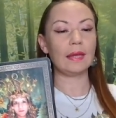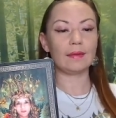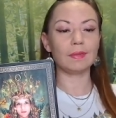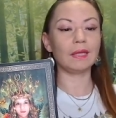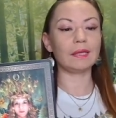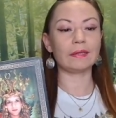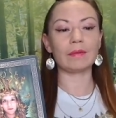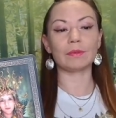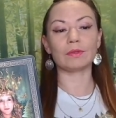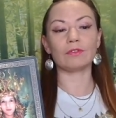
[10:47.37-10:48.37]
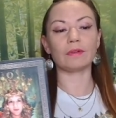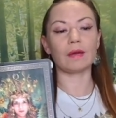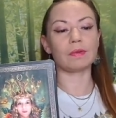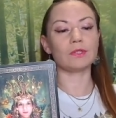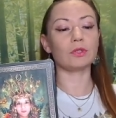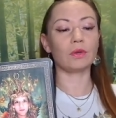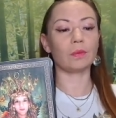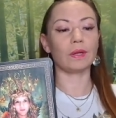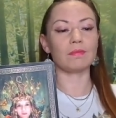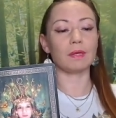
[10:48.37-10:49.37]
making it up on the fly, but you know
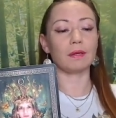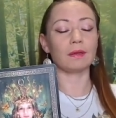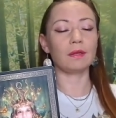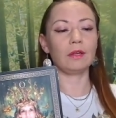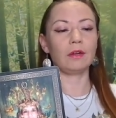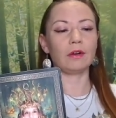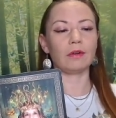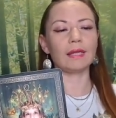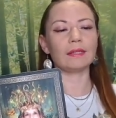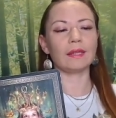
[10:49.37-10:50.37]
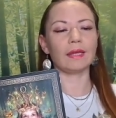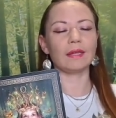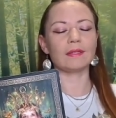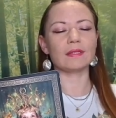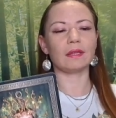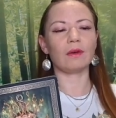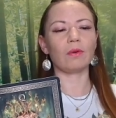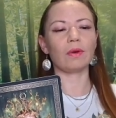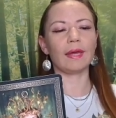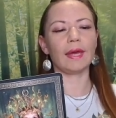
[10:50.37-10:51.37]
what I mean, right? Like, it's like,
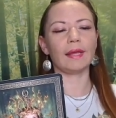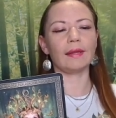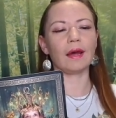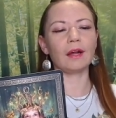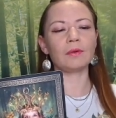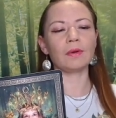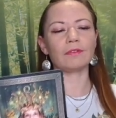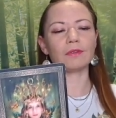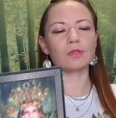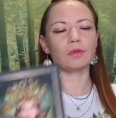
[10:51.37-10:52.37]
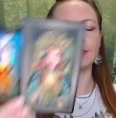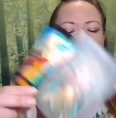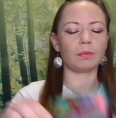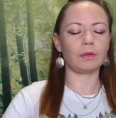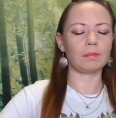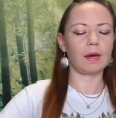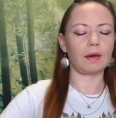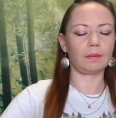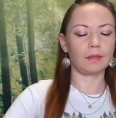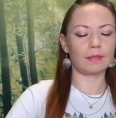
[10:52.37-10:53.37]
okay, now I feel so much more
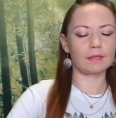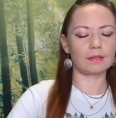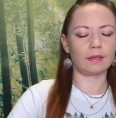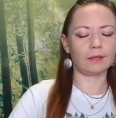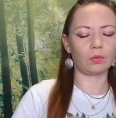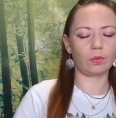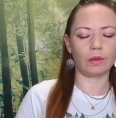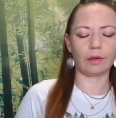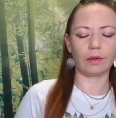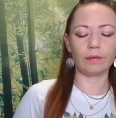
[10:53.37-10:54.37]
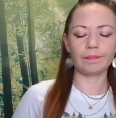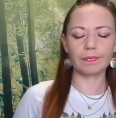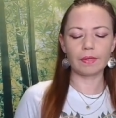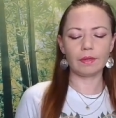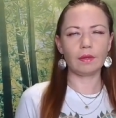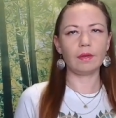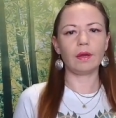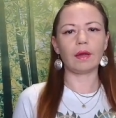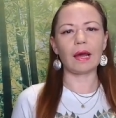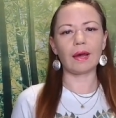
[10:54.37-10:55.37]
empowered as a light worker.
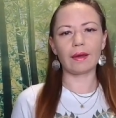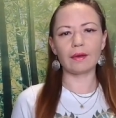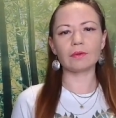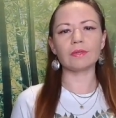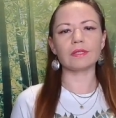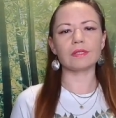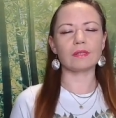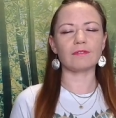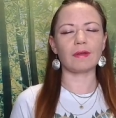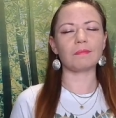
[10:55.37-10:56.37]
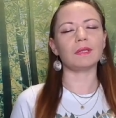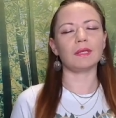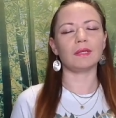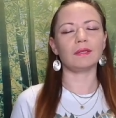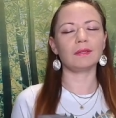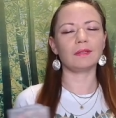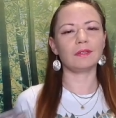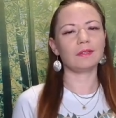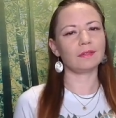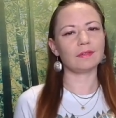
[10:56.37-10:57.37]
How is the feminine
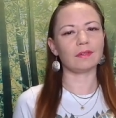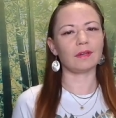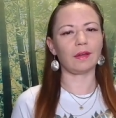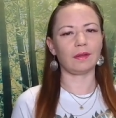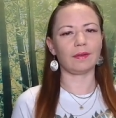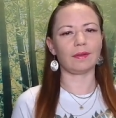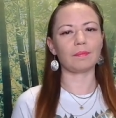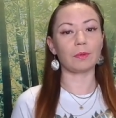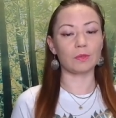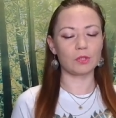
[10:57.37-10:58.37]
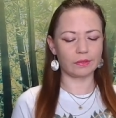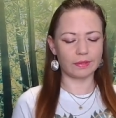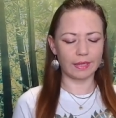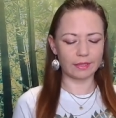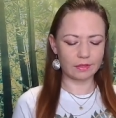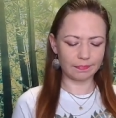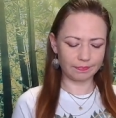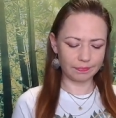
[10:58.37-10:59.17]
approaching that?